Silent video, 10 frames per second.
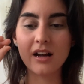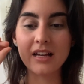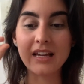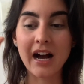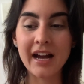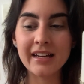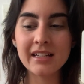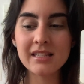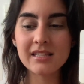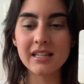
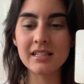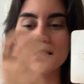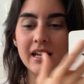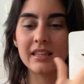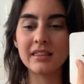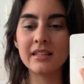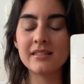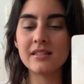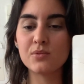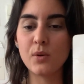guidance. It's like
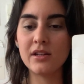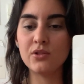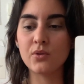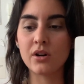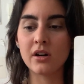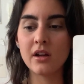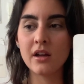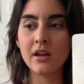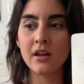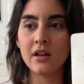this is when you are
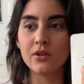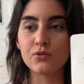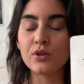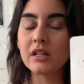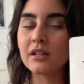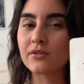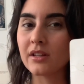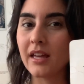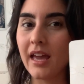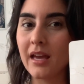really,
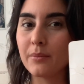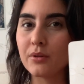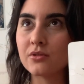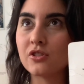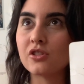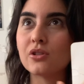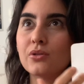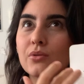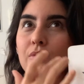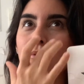really able
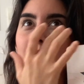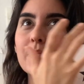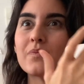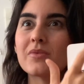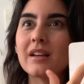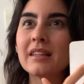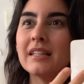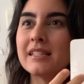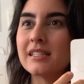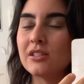to
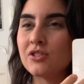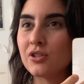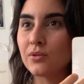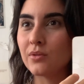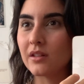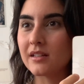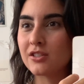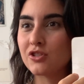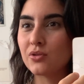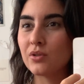listen to
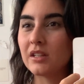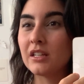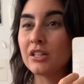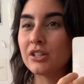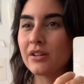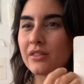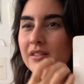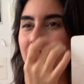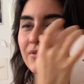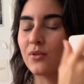this, to hear
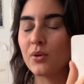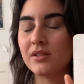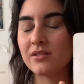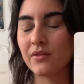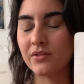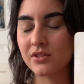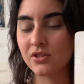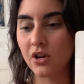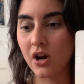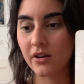this voice of the
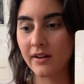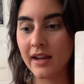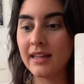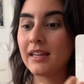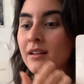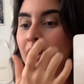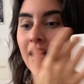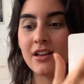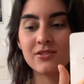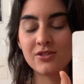Star, right? And
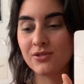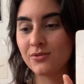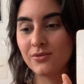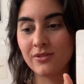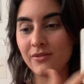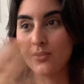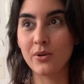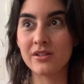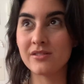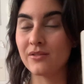to the
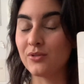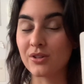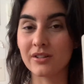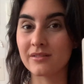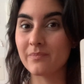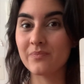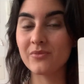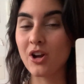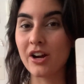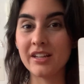voice of your
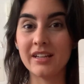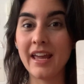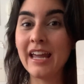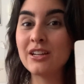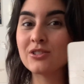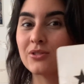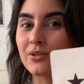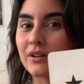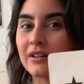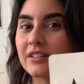guardian angel,
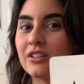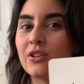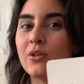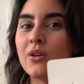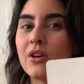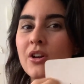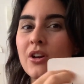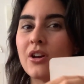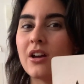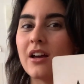or, you know,
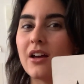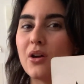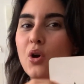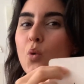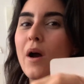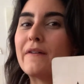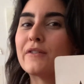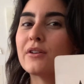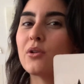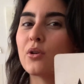
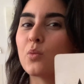whoever or